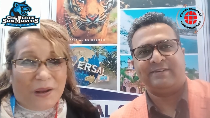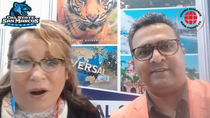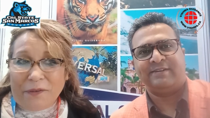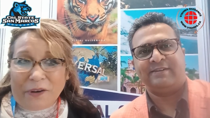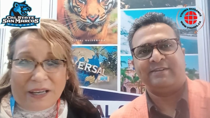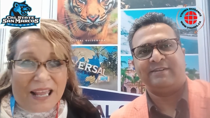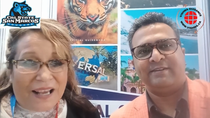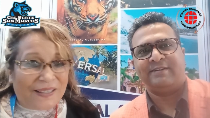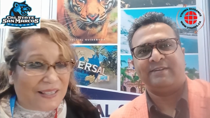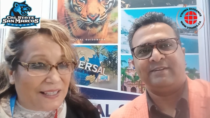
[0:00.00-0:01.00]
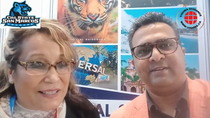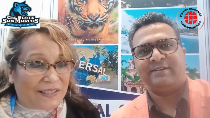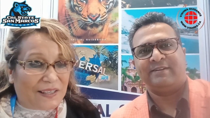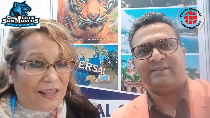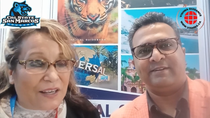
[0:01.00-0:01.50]
Speaker 1: We offer an
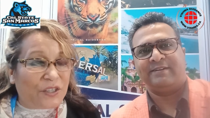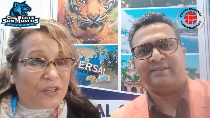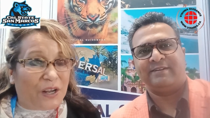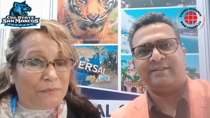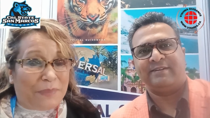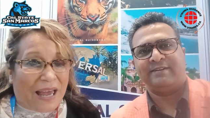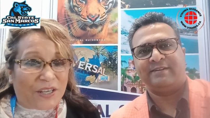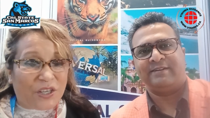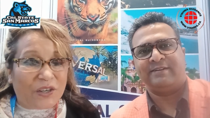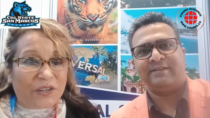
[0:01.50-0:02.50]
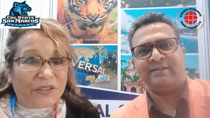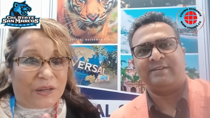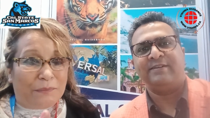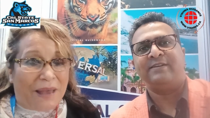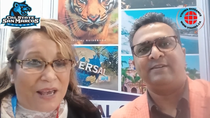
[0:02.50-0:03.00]
excellent selection of
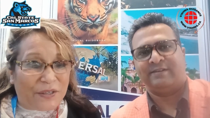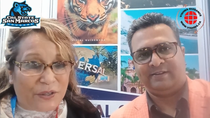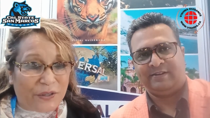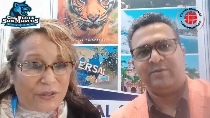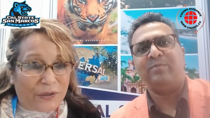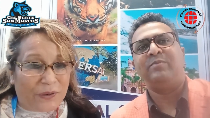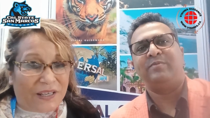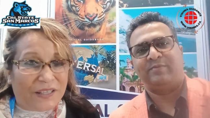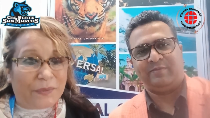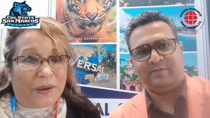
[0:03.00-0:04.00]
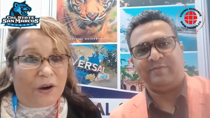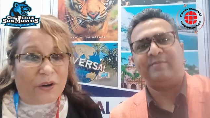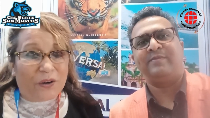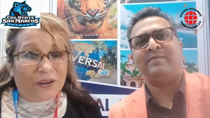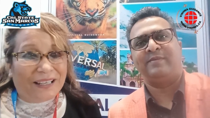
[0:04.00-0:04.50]
bachelor's and master's degrees. We
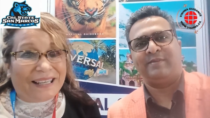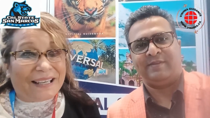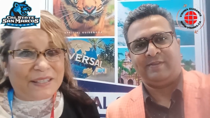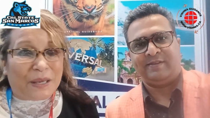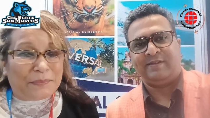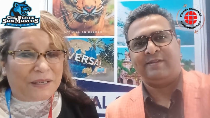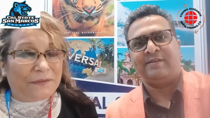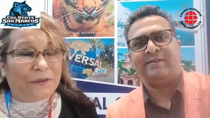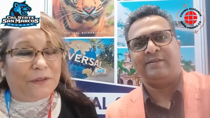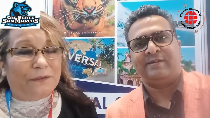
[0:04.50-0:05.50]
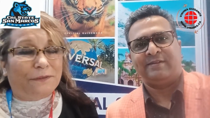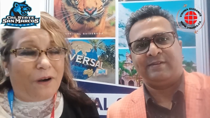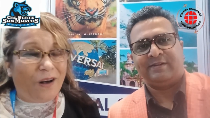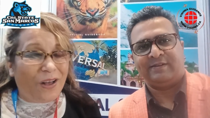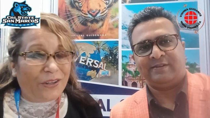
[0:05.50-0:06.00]
are currently accepting for the
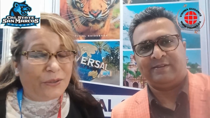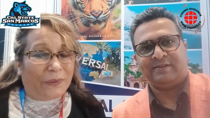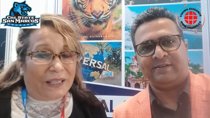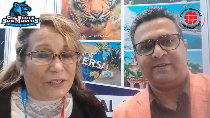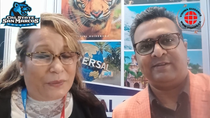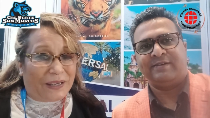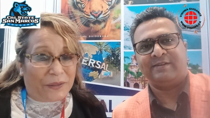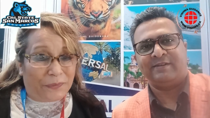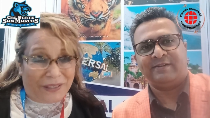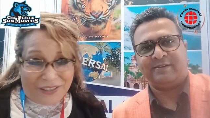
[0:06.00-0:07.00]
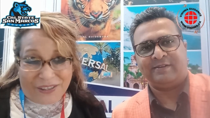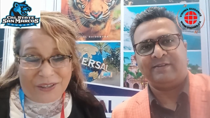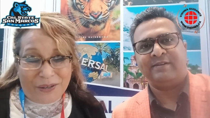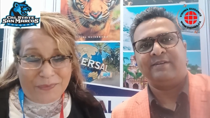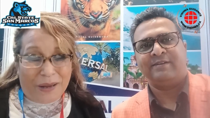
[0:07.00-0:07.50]
fall 2023
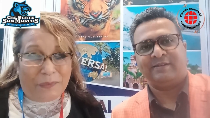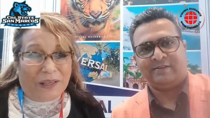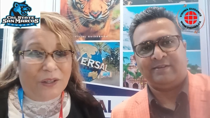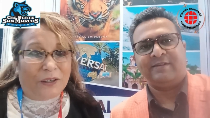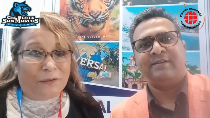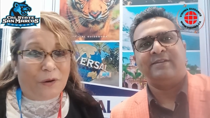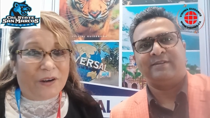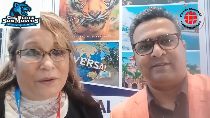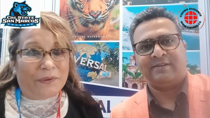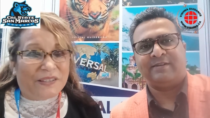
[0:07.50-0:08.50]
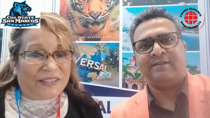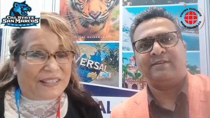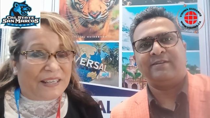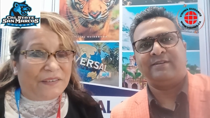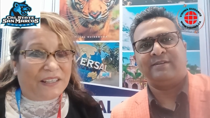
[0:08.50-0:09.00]
term and we look forward to
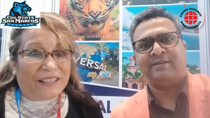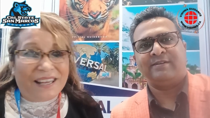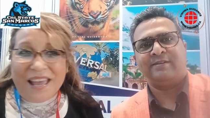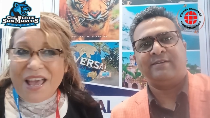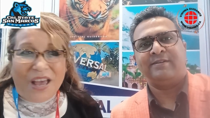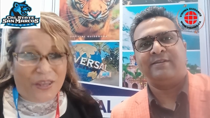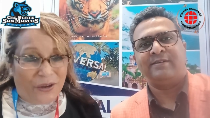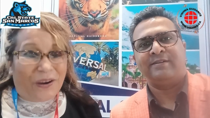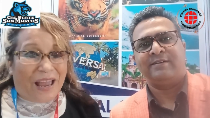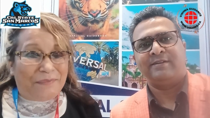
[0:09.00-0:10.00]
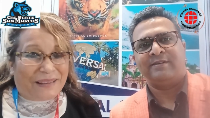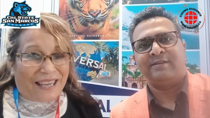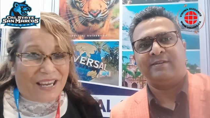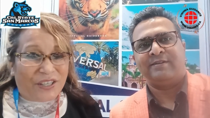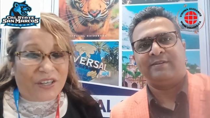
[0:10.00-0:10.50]
receiving your
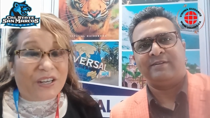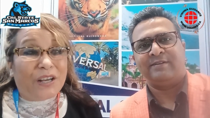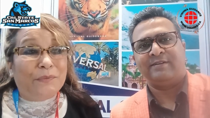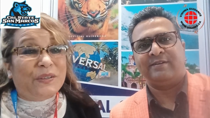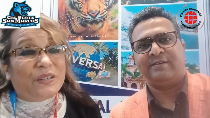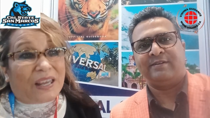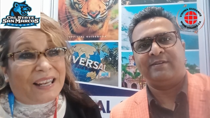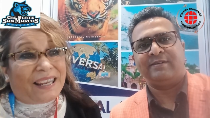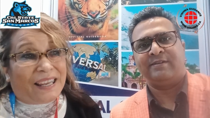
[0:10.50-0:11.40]
application to come study